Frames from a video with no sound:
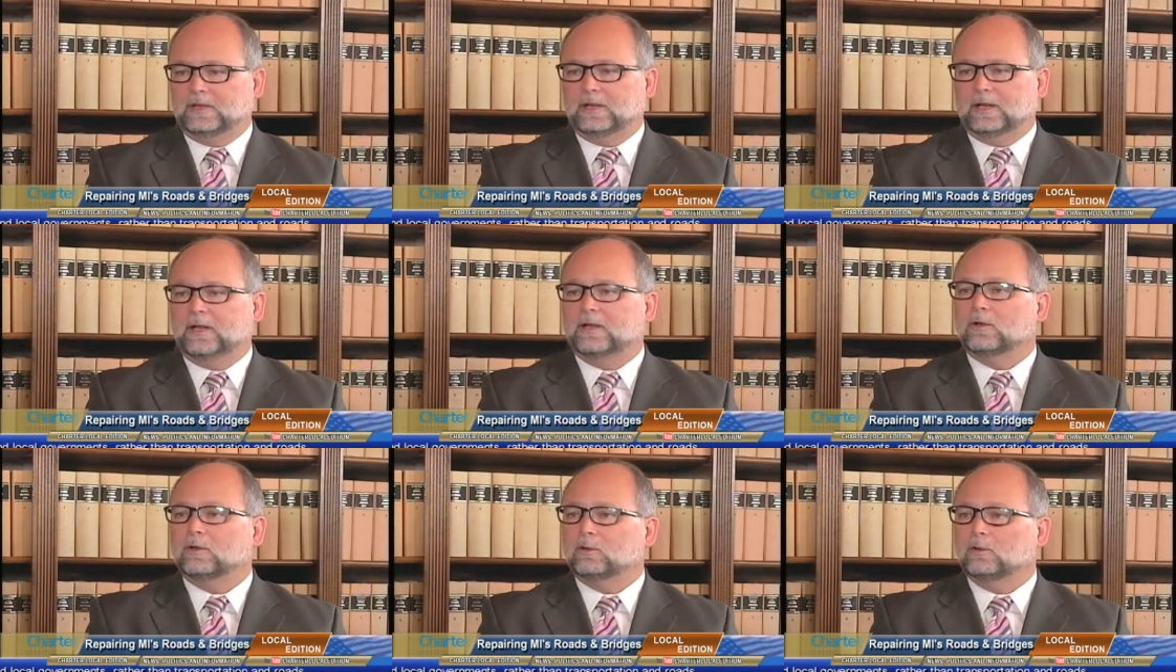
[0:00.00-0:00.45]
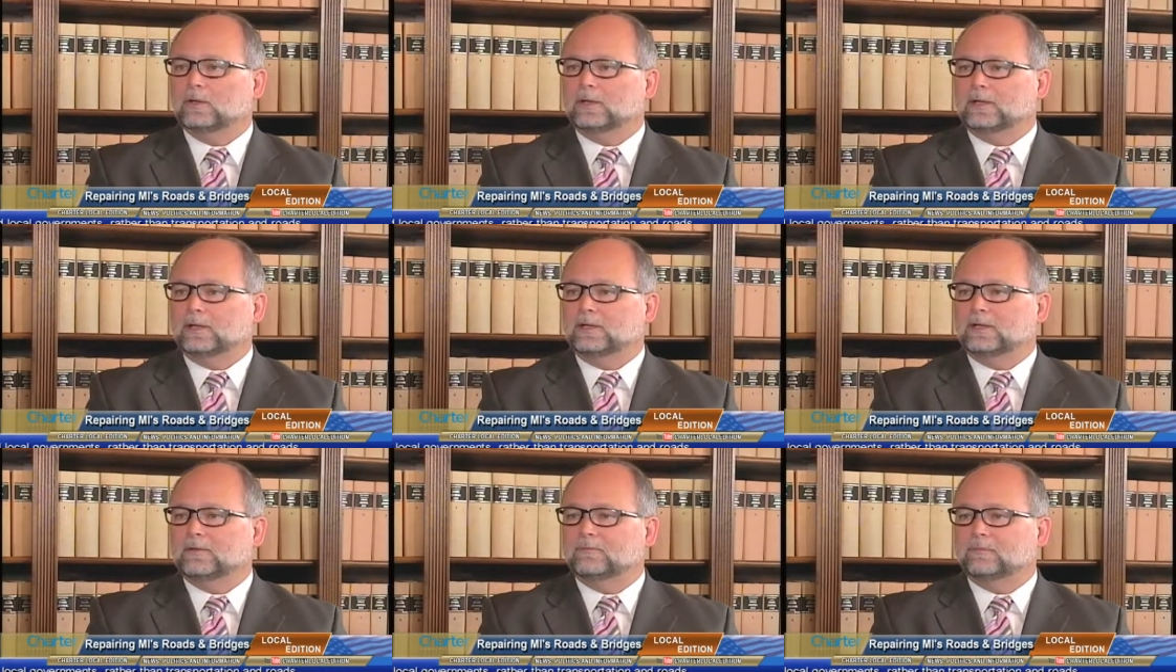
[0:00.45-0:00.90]
and I
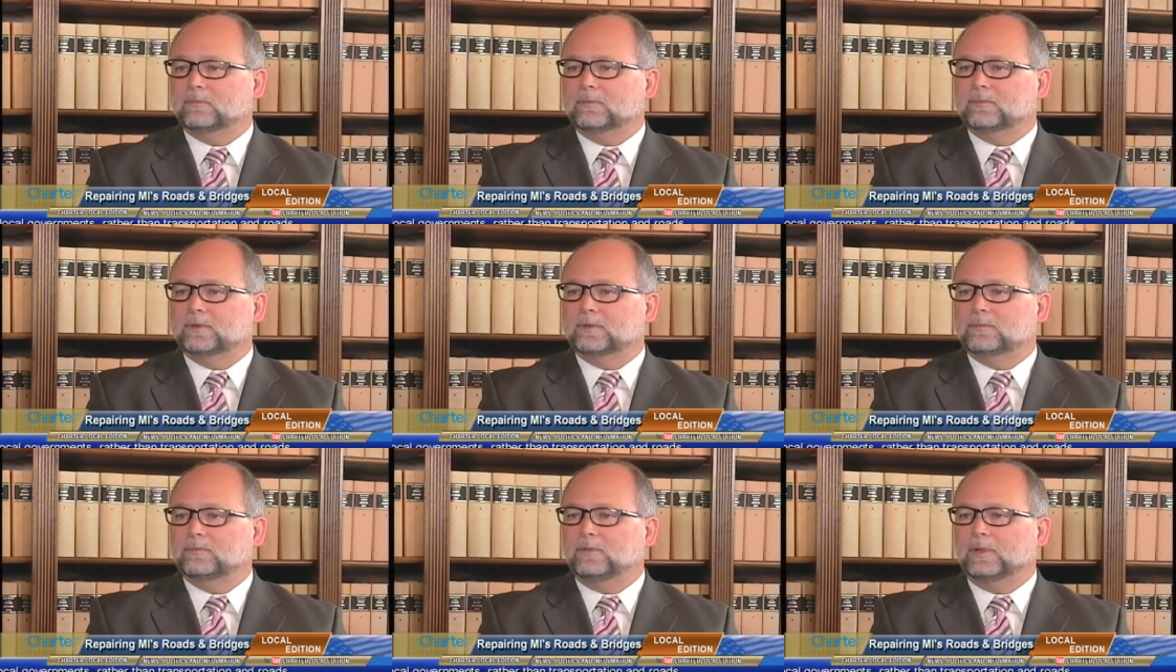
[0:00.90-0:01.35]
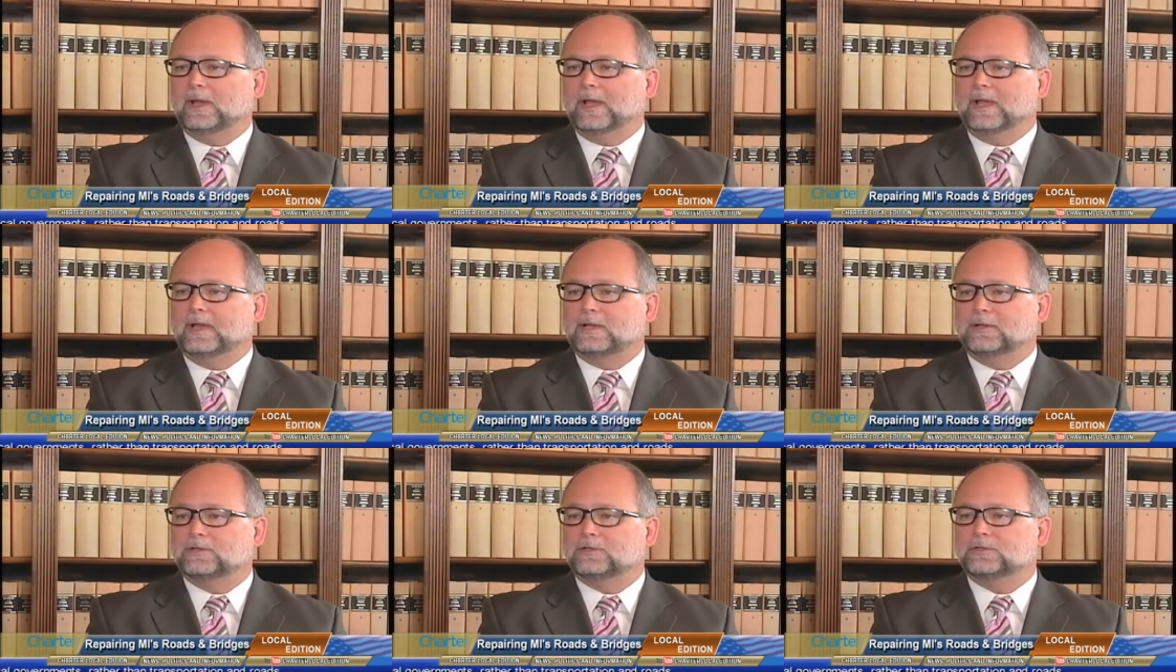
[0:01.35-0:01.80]
agree, if we'd
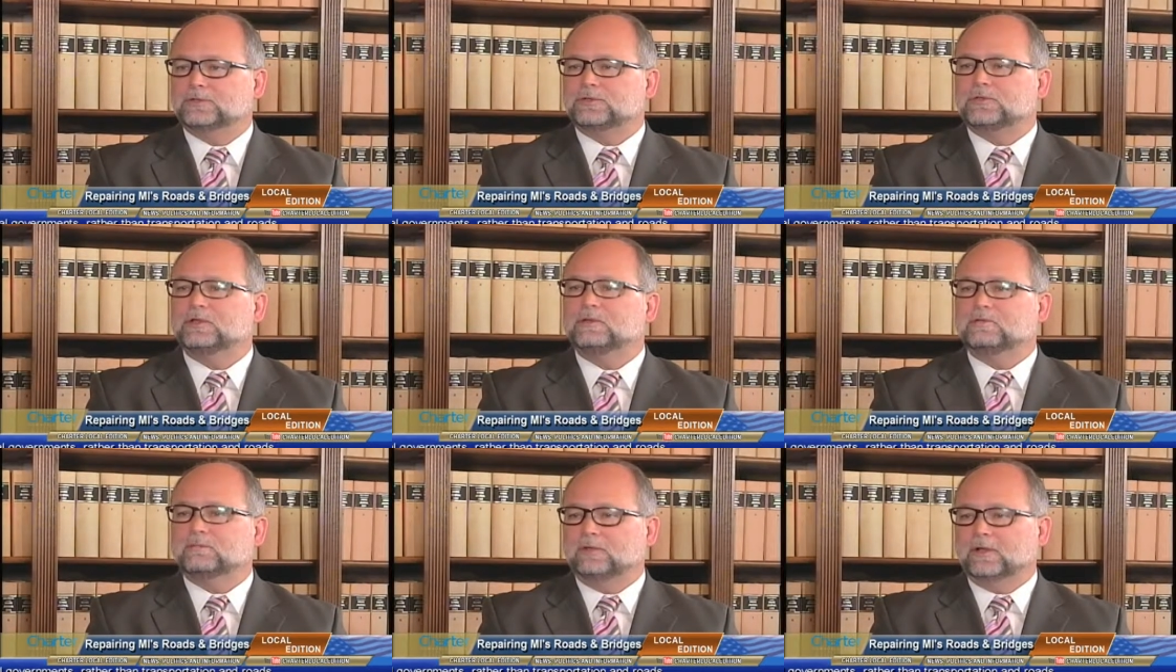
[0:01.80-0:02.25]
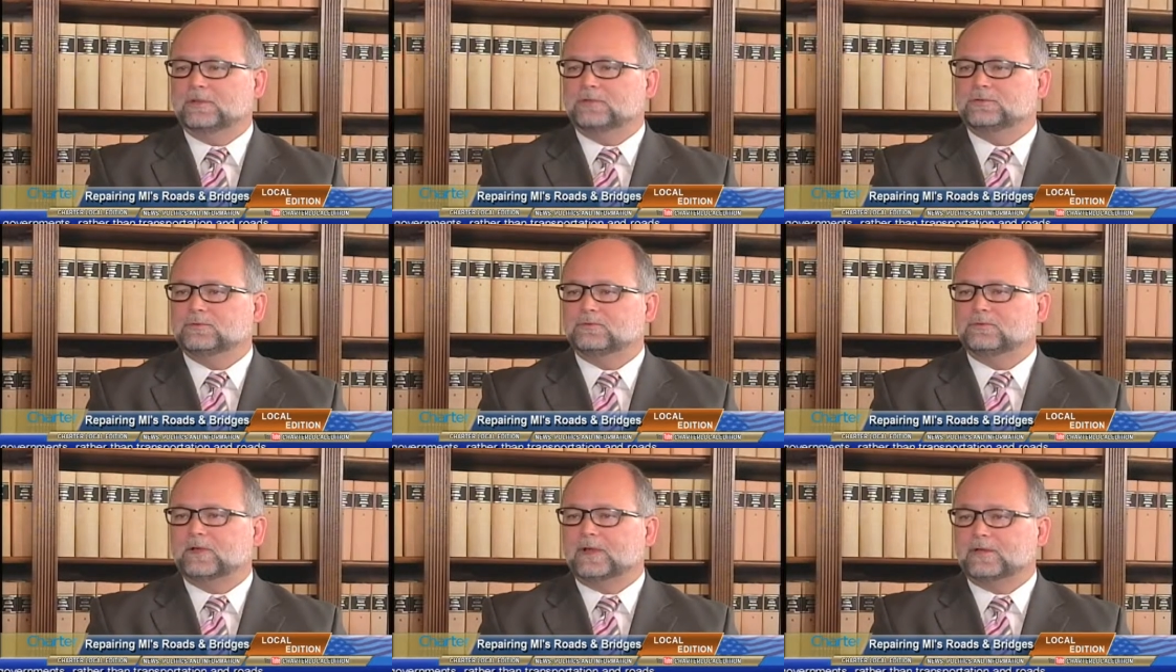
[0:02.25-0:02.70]
added just the
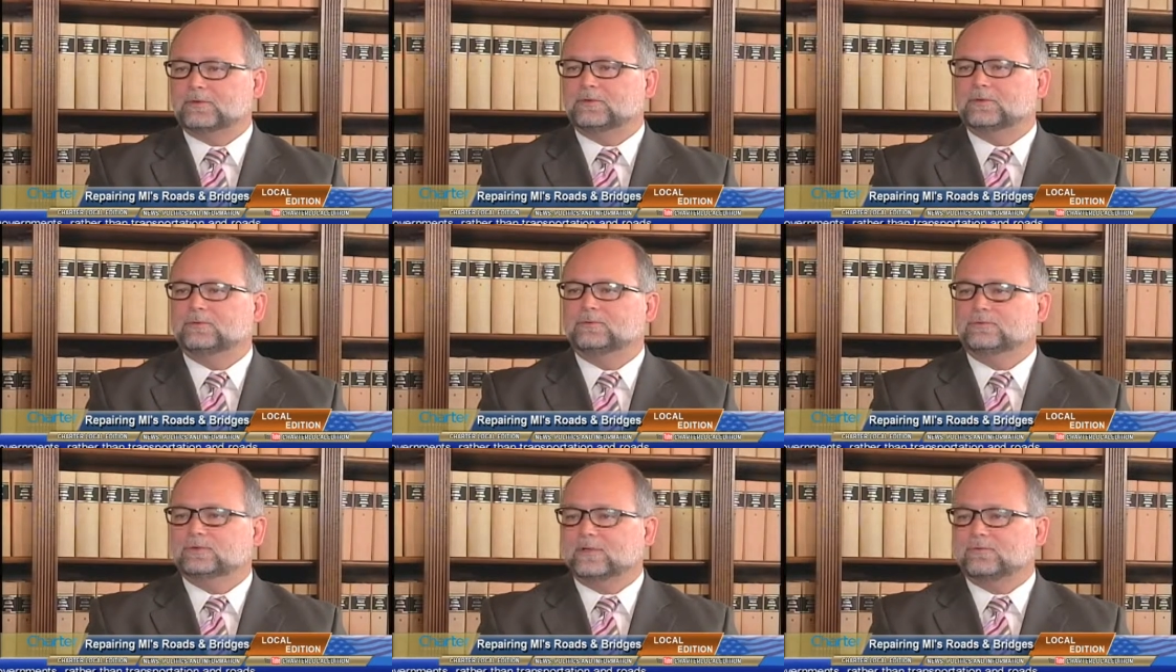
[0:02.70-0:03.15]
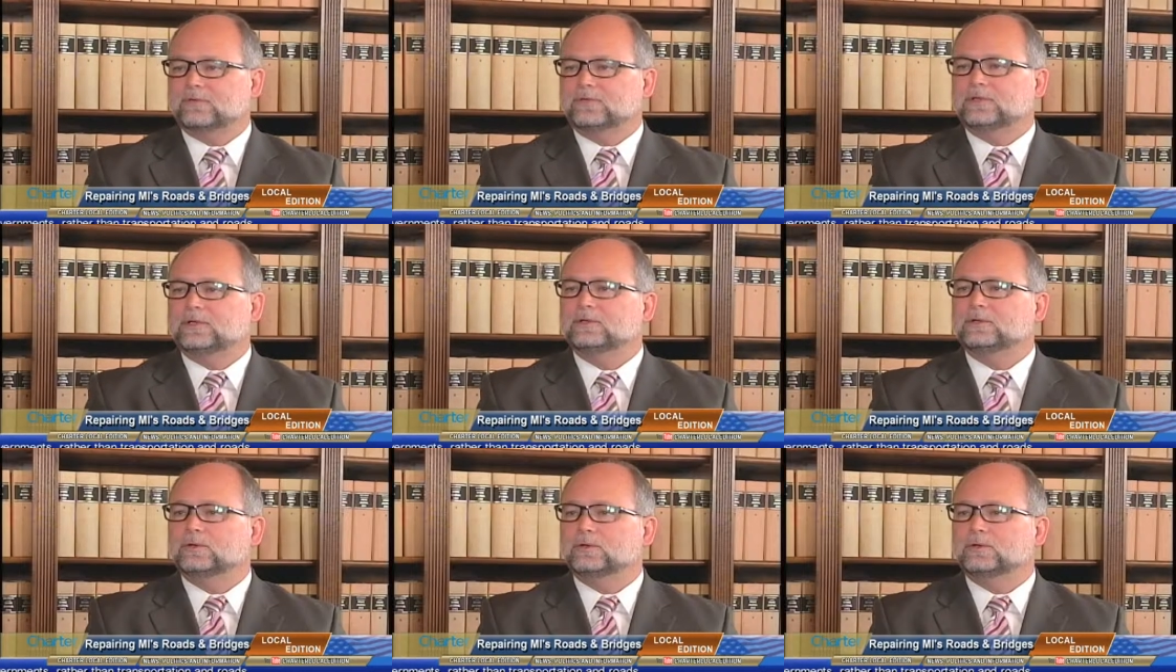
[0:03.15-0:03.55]
inflation factor mm. 17 mm.